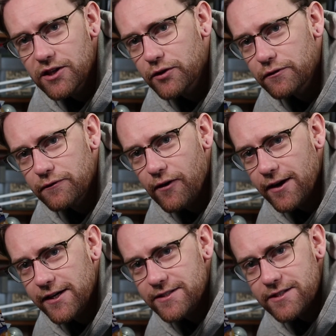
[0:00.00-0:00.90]
you would
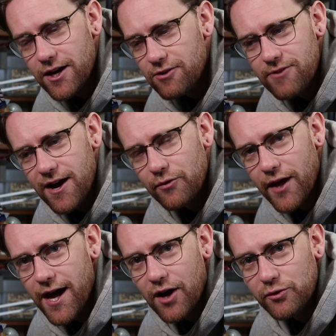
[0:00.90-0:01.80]
find around
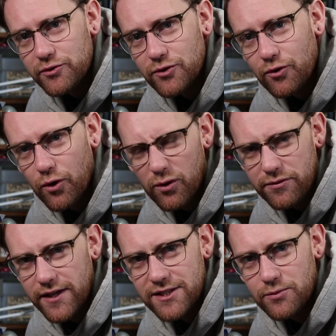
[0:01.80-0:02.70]
the house, or
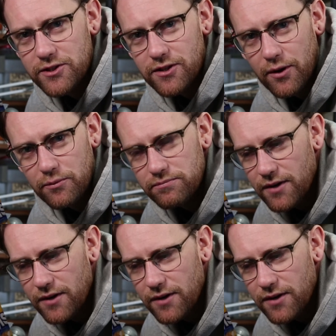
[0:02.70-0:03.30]
things which I